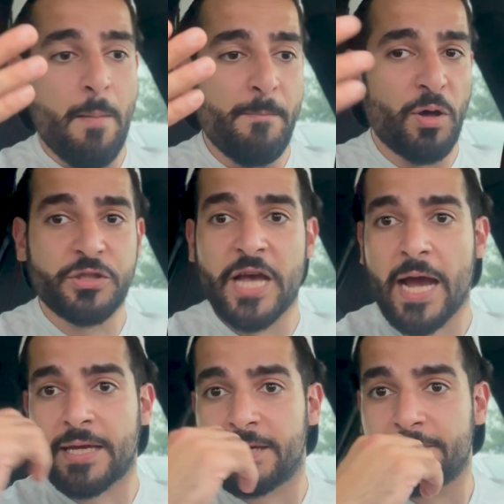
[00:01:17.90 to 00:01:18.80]

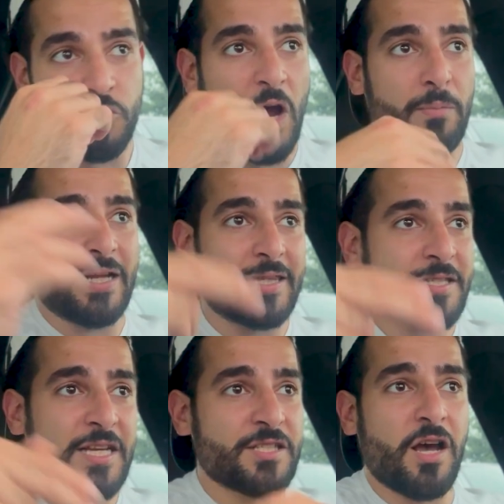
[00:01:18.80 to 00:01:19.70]
Milltek. So I'm like,
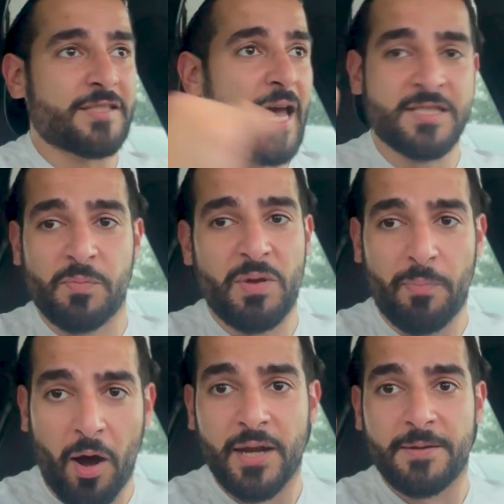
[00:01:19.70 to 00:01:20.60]
this exhaust has to be
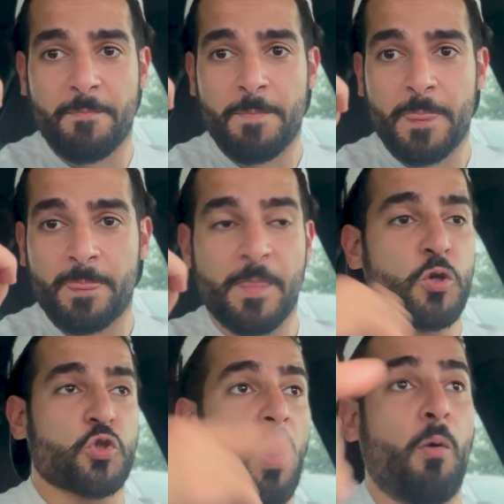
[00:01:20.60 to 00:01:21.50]
bought.
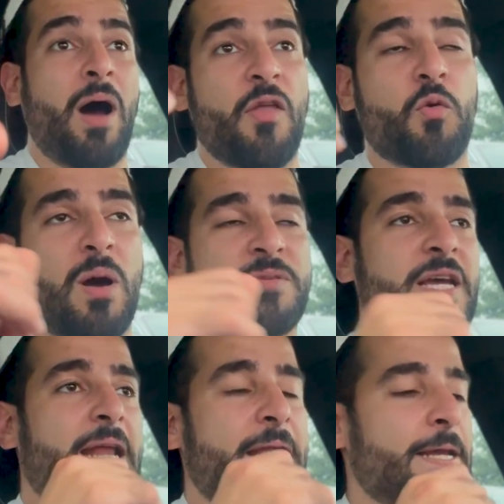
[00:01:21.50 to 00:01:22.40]
So I went on their
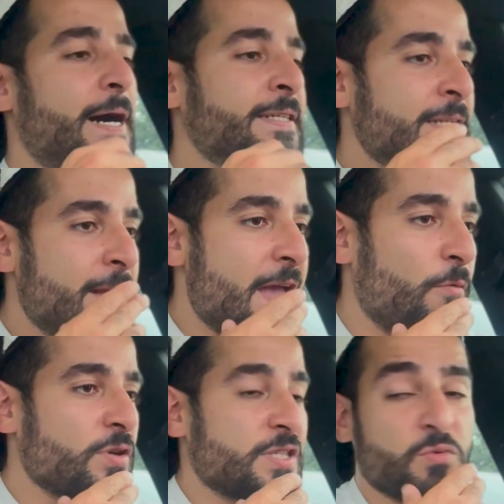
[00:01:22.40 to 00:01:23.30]
website, and it
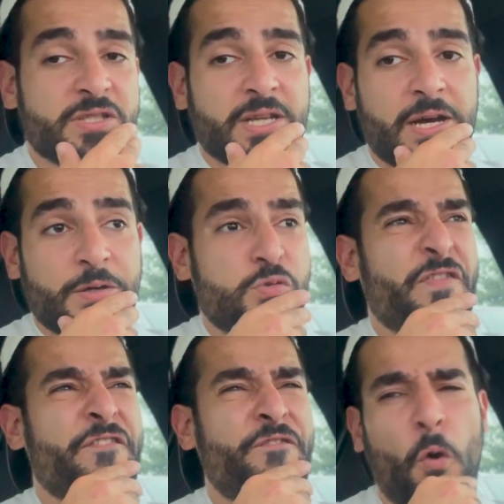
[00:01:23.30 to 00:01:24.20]
was
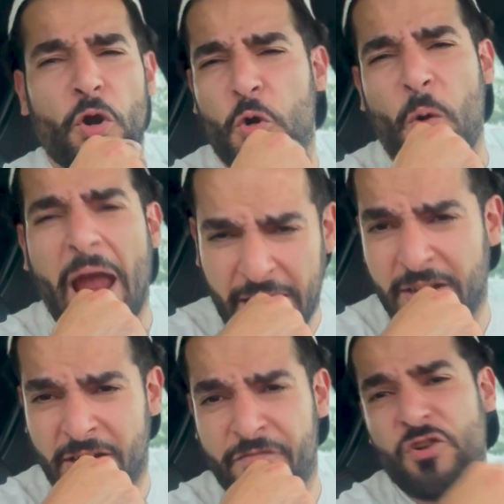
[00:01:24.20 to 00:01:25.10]
$4,000
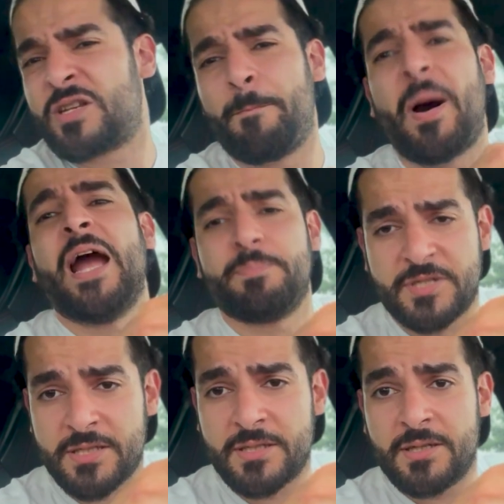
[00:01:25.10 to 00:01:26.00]
for some
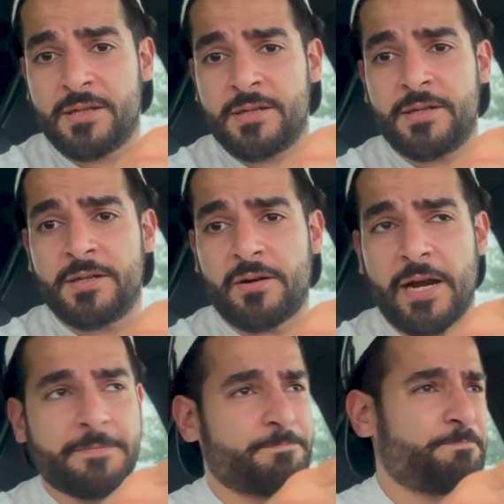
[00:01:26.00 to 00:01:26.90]
pipes,
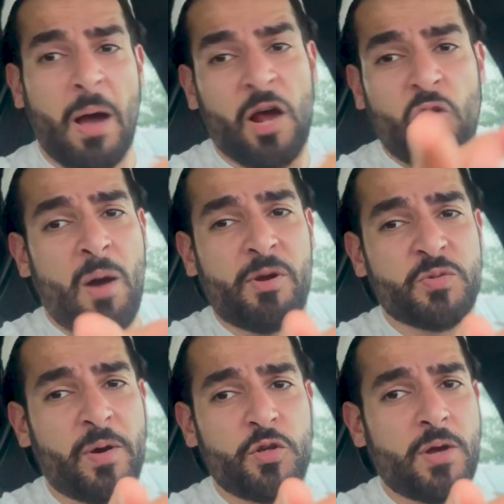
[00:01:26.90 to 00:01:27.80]
right? I don't know how much
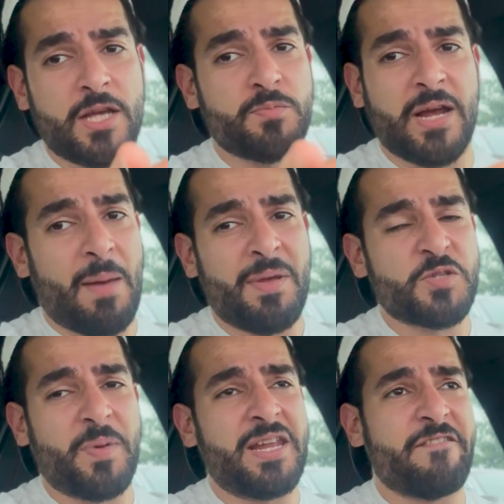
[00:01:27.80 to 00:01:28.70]
money you guys make. I'm not
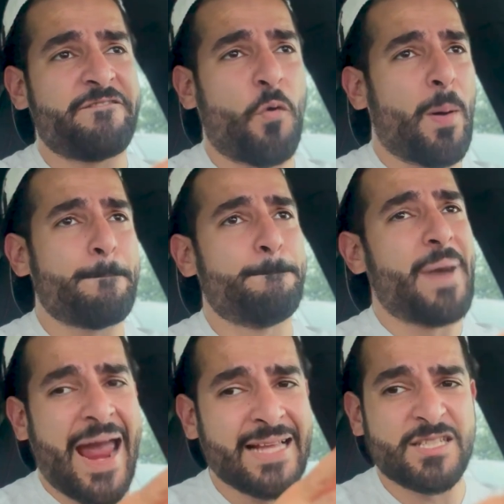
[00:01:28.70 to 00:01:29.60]
spending 4
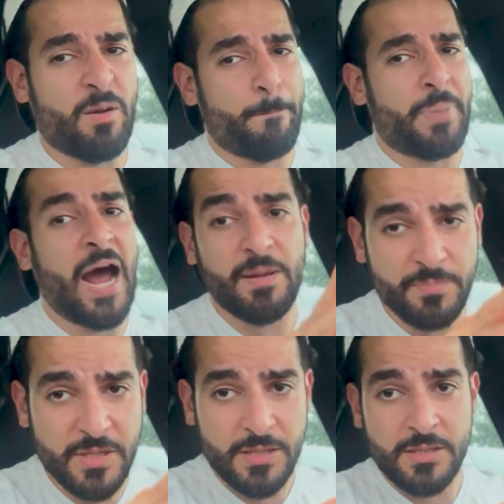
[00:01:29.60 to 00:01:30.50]
bands on
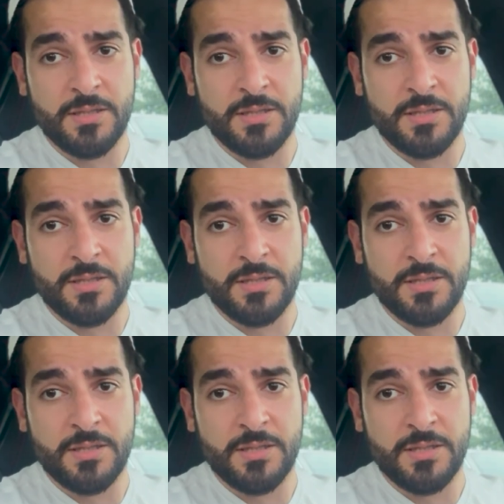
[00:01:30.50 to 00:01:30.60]
pipes.